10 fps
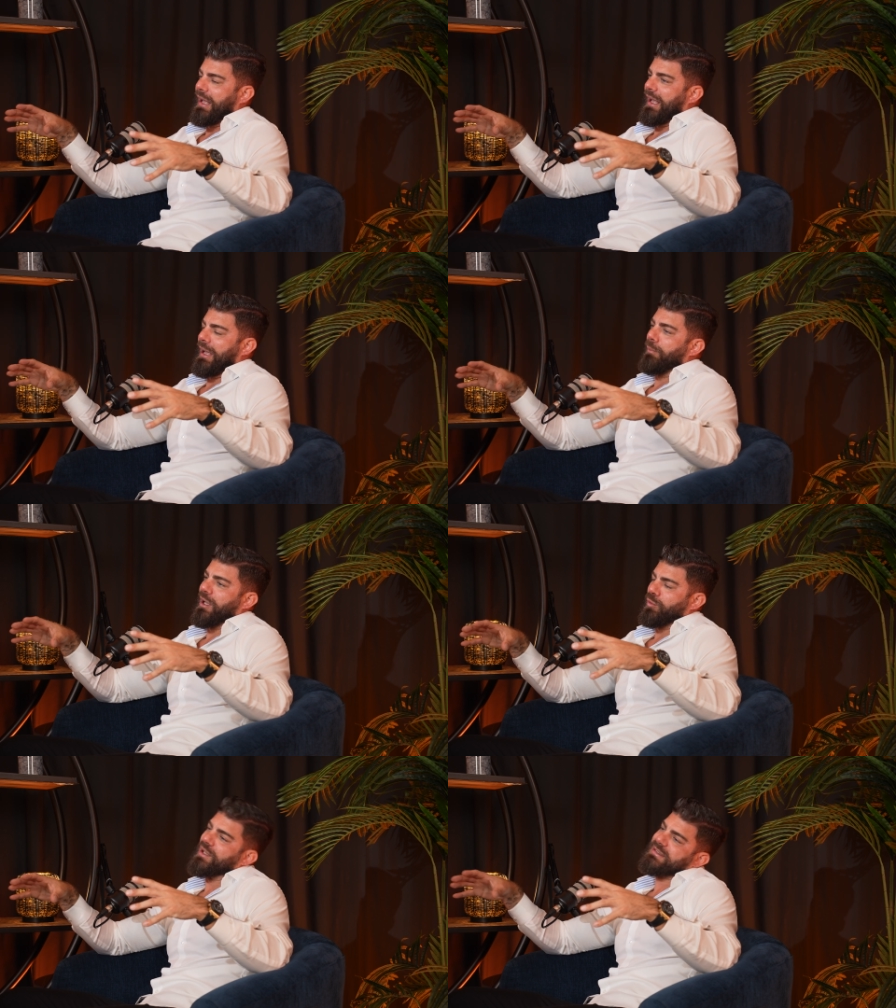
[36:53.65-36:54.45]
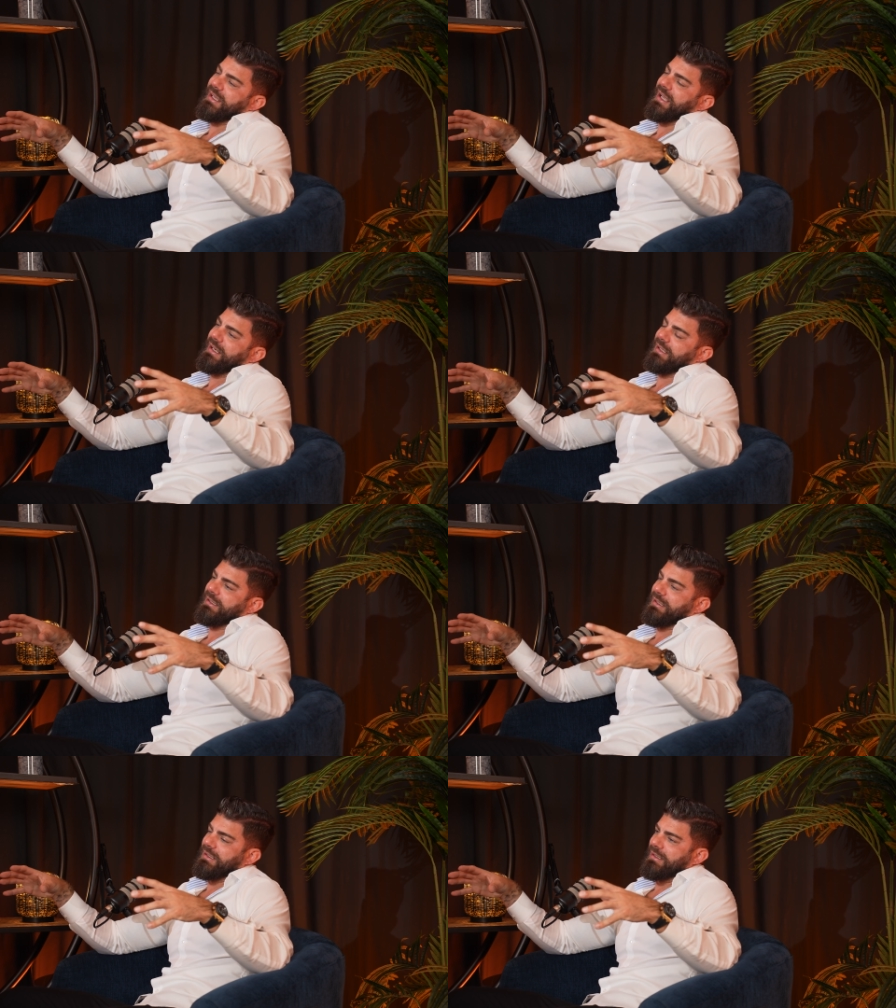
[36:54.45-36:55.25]
But once again,
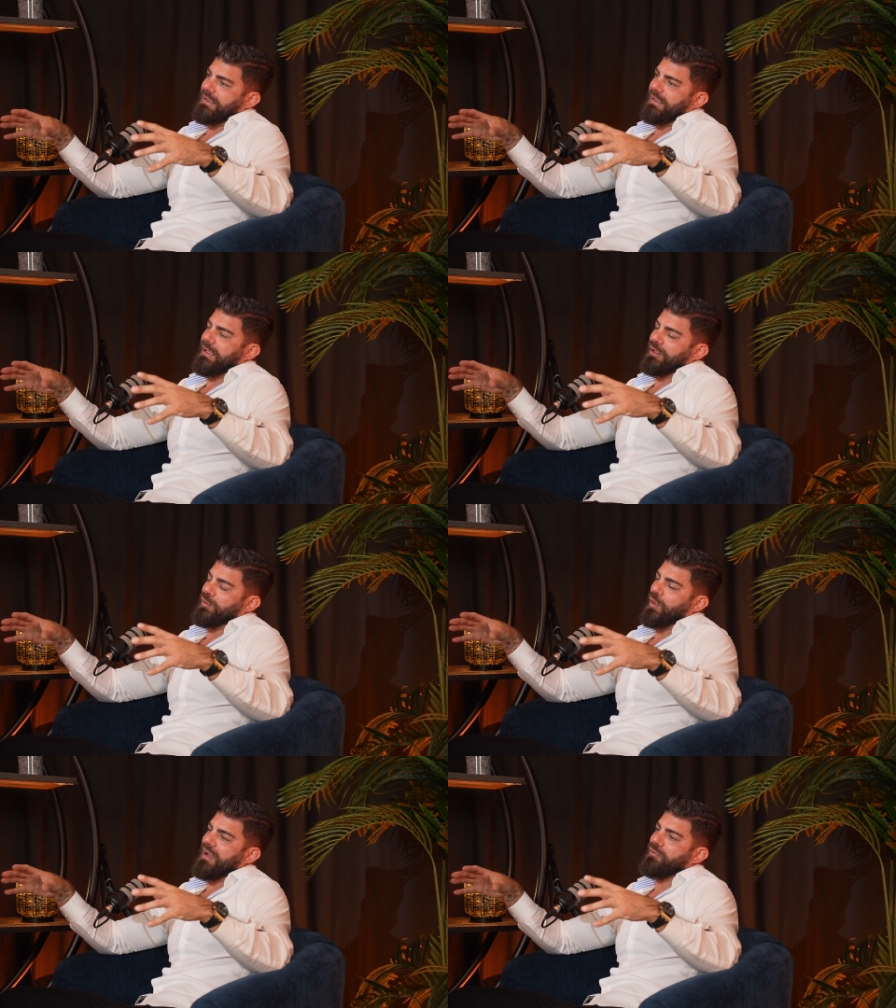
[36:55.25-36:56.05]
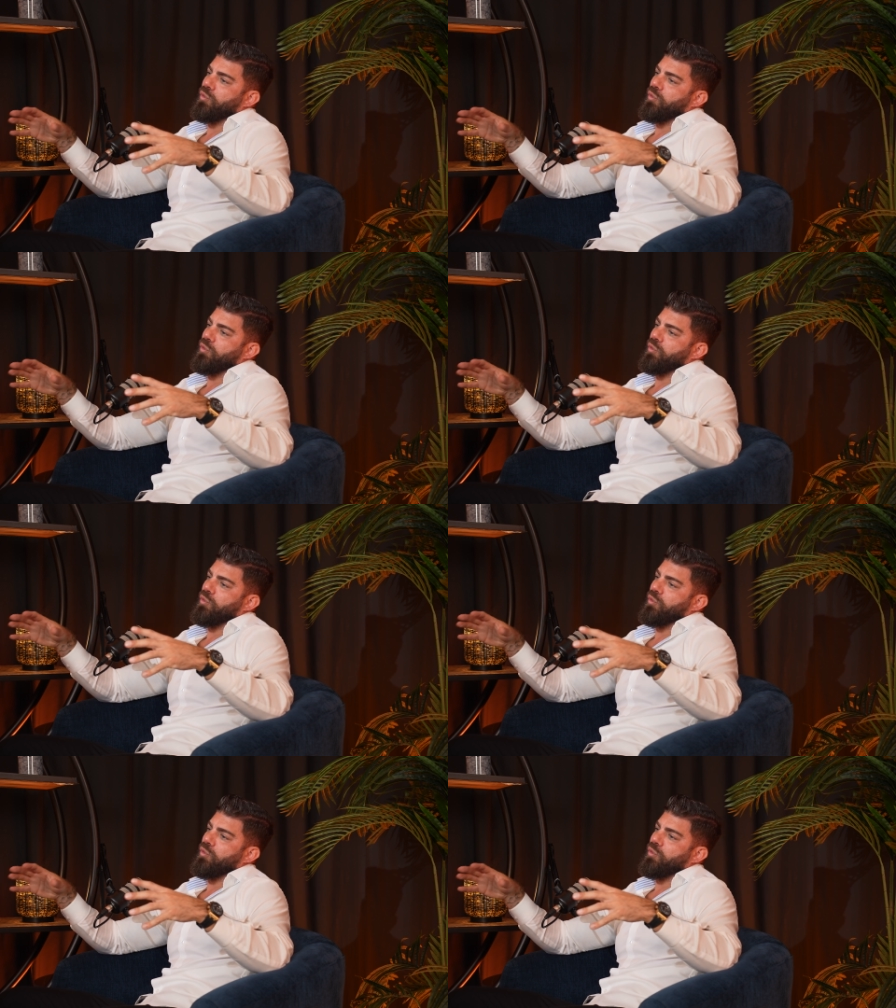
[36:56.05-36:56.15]
you have